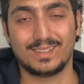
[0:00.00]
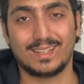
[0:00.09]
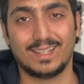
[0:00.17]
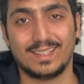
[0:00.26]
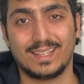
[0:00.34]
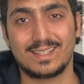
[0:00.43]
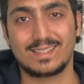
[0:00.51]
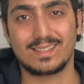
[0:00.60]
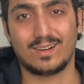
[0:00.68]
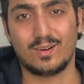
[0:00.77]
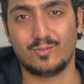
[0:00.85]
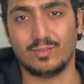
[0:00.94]
And that's
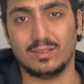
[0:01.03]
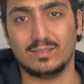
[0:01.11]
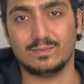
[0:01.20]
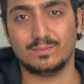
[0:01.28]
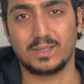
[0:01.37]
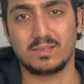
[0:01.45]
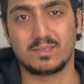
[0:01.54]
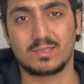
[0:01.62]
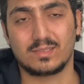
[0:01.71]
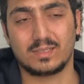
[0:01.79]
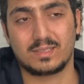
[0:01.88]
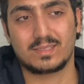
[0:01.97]
awful,
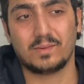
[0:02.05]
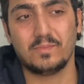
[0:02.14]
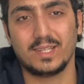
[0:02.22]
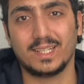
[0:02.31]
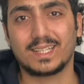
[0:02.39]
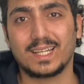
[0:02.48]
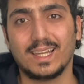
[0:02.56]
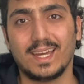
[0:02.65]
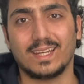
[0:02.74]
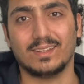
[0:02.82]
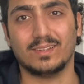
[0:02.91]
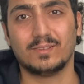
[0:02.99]
because it's something that I
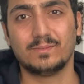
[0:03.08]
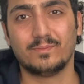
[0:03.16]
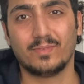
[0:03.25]
like, you know?